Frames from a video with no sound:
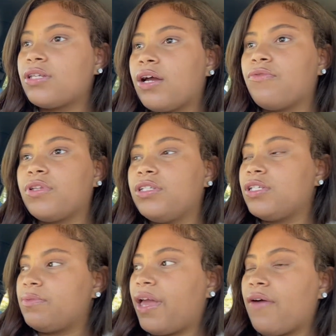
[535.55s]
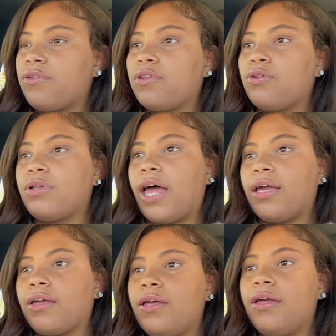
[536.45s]
I really just be having little
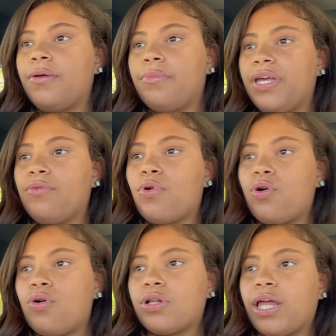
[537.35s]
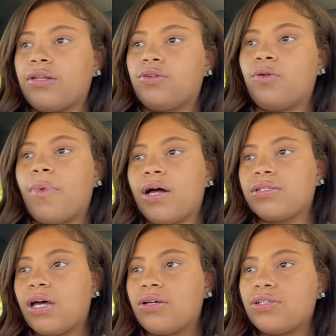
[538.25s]
like b-roll or like little
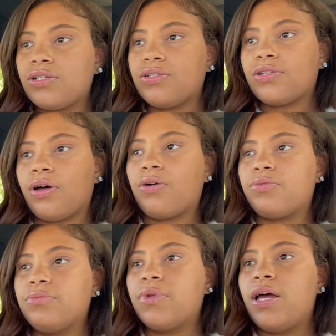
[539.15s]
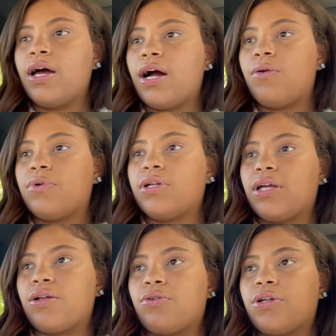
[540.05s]
montages, so I wanted to
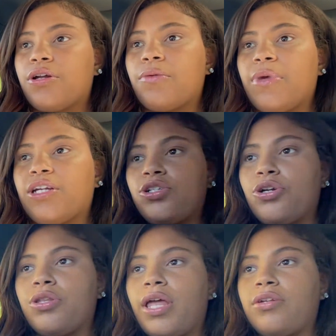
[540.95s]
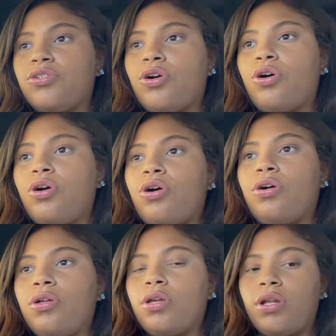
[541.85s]
get on here to make sure that y'all,
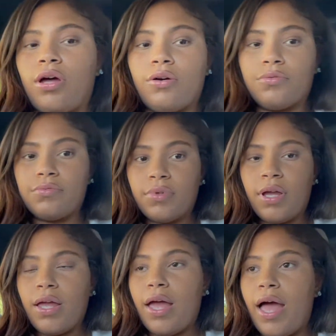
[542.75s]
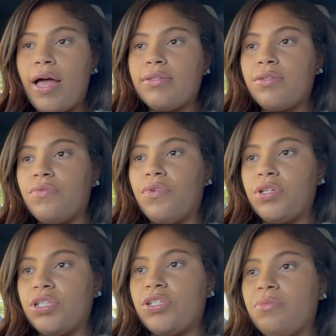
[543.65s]
you know, had some footage of